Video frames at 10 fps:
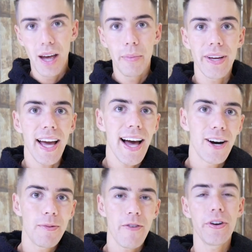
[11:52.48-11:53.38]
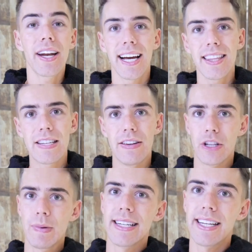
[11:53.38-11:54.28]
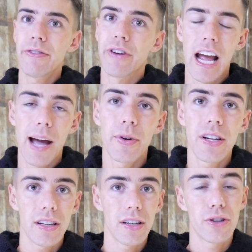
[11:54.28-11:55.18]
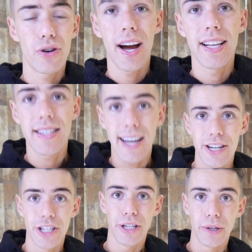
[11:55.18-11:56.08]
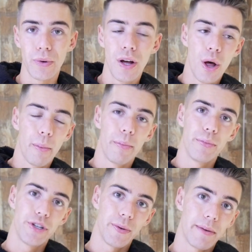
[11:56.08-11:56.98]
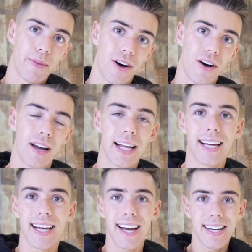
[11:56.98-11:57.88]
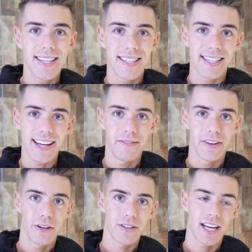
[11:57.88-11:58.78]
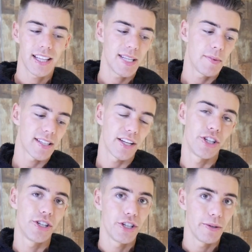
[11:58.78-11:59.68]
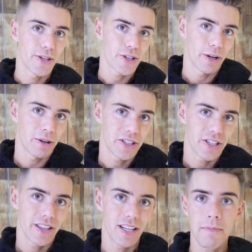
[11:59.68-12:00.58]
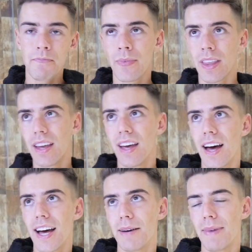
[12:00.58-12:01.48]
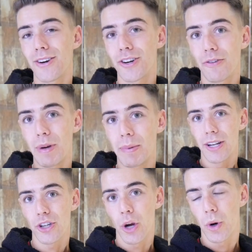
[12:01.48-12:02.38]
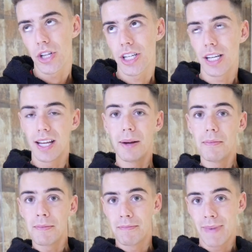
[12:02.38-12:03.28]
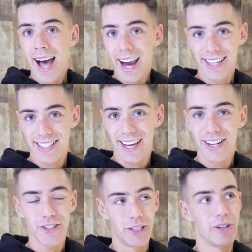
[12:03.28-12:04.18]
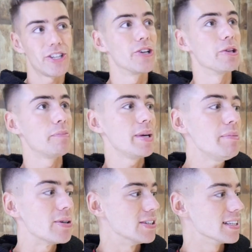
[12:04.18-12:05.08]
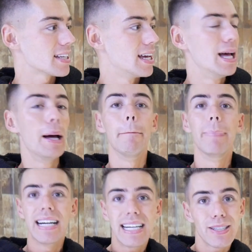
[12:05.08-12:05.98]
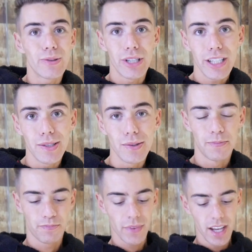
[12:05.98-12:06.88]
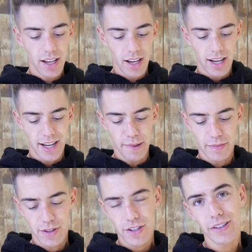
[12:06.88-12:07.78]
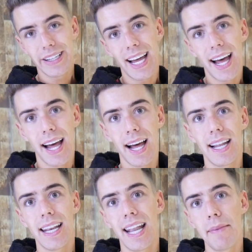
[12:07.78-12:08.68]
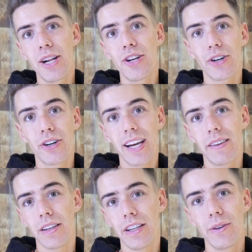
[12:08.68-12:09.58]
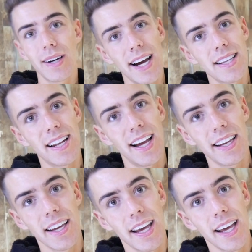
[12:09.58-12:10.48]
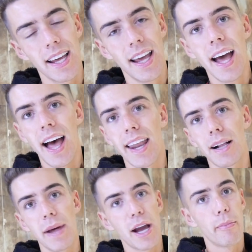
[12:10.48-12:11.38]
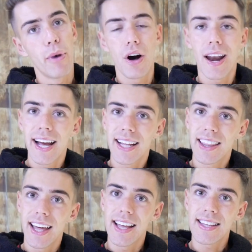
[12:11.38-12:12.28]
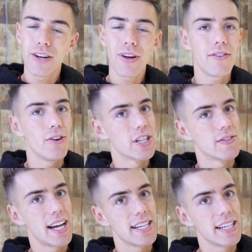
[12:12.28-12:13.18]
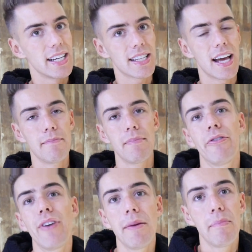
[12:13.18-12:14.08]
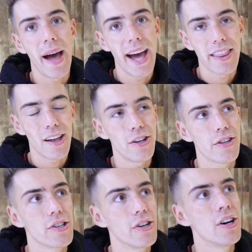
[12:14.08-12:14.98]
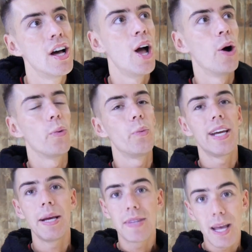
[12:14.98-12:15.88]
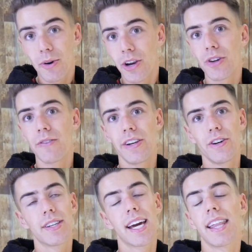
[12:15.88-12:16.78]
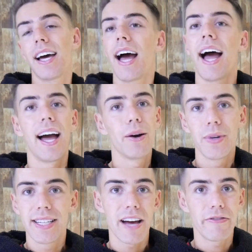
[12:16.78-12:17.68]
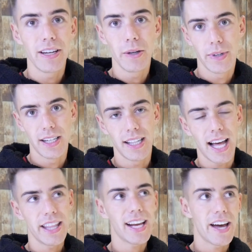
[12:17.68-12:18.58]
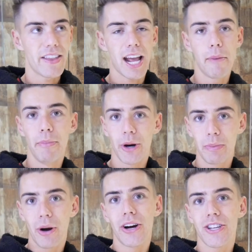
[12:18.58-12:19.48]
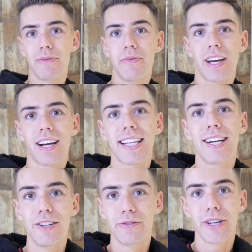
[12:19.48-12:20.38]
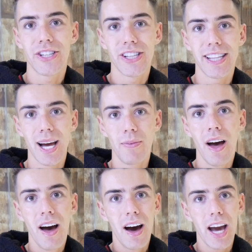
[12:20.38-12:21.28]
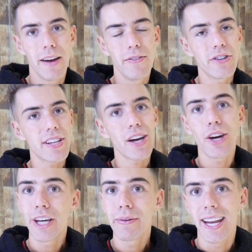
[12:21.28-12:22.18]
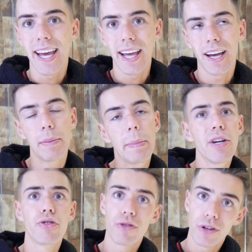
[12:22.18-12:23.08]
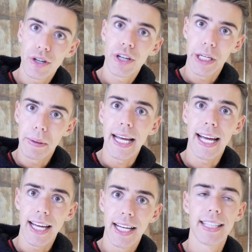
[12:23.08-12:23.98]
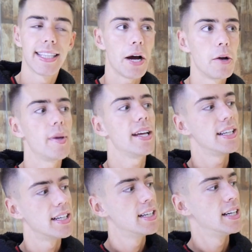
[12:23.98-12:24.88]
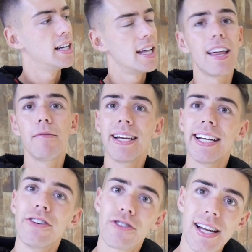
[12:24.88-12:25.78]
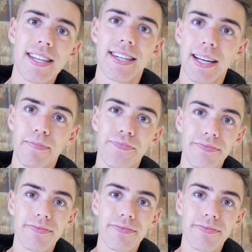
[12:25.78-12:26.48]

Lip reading: But yeah, I hope everyone liked this video. It's a bit different. I am going to try and start doing more like kind of sit down videos like this, because I do enjoy watching them. I don't know if enjoy watching mine as I enjoy watching other people's, but I don't know. So yeah, let me know if you guys like it, and I'll make more like this. I do have loads of ideas, and my friend Beth also, we keep saying we're going to do a video together. We definitely will. I think either like a mukbang or something, because I love watching them. Even just like a Q&A, maybe a drunk Q&A. That'd be interesting.